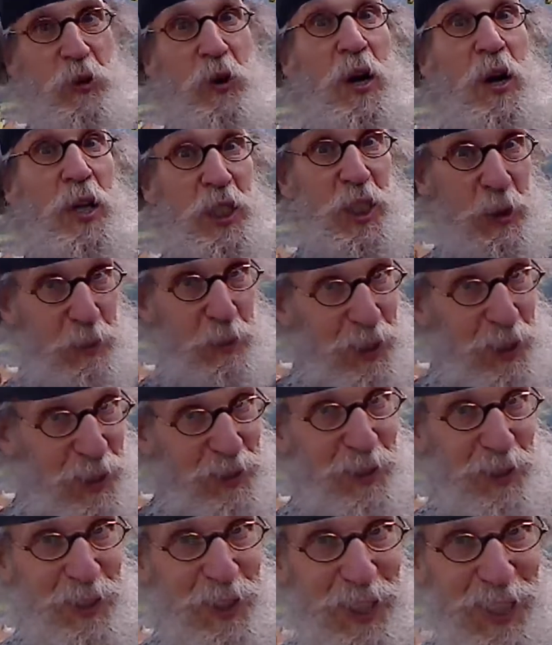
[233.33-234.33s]
to
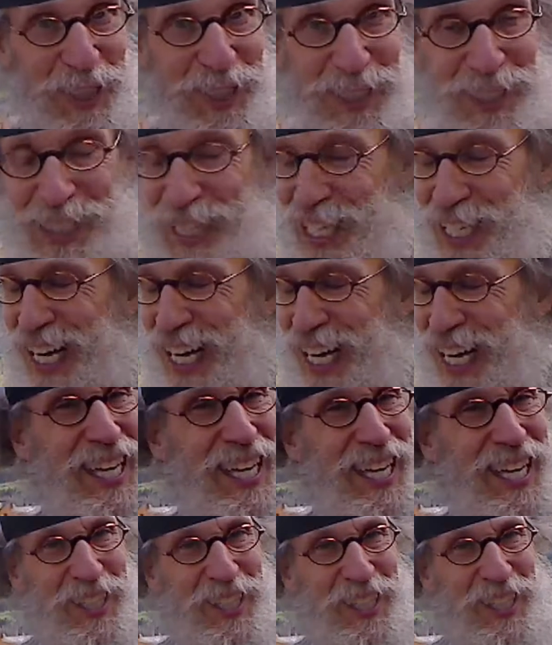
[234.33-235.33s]
spiritual things.
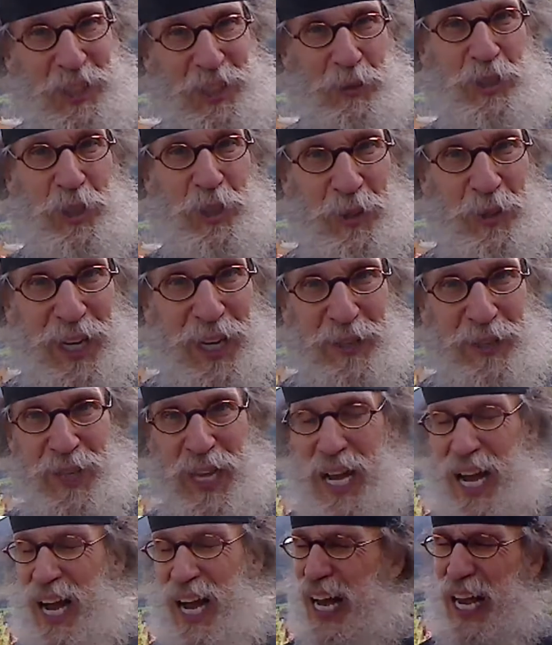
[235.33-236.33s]
I thought this was great.
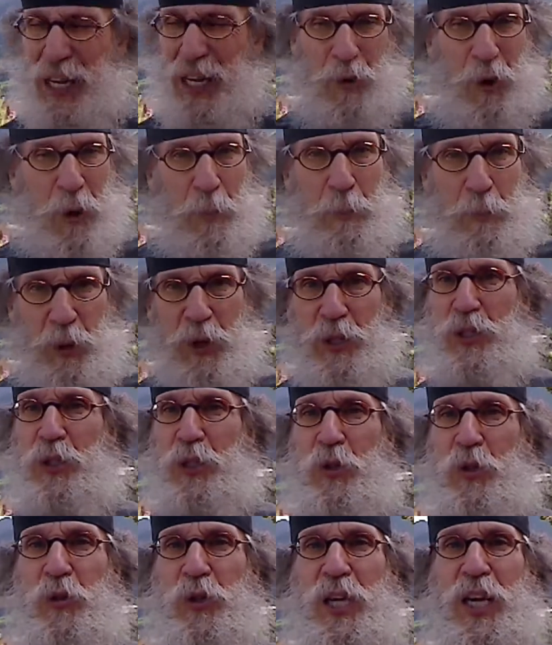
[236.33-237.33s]
I couldn't put
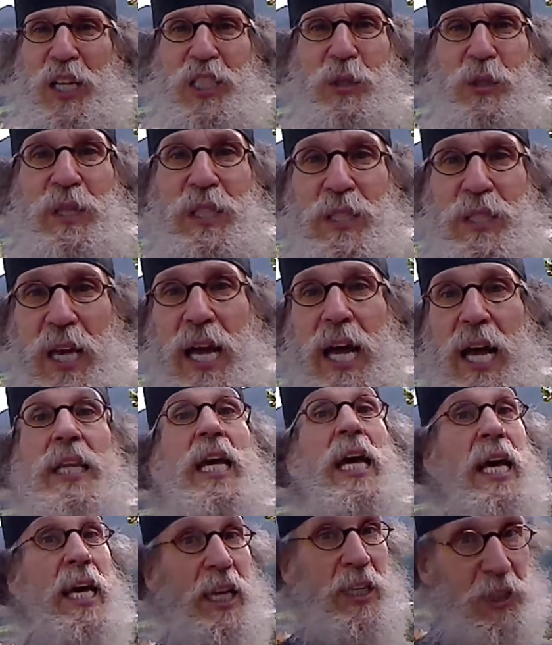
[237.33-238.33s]
the New Testament
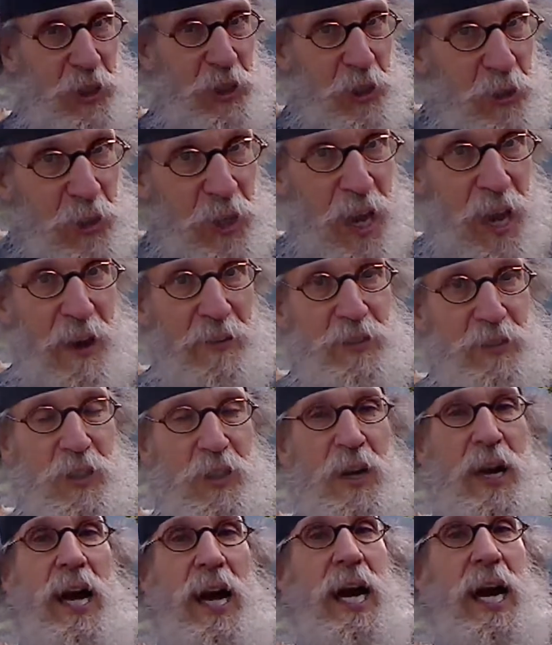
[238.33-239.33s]
down, and soon
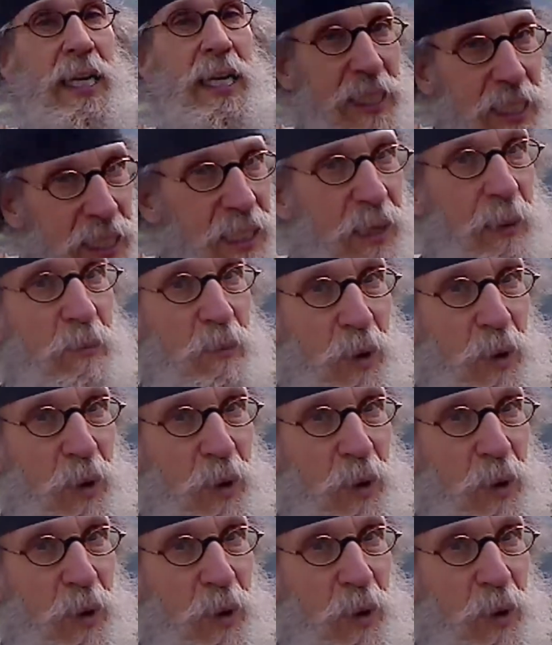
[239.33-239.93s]
after, I did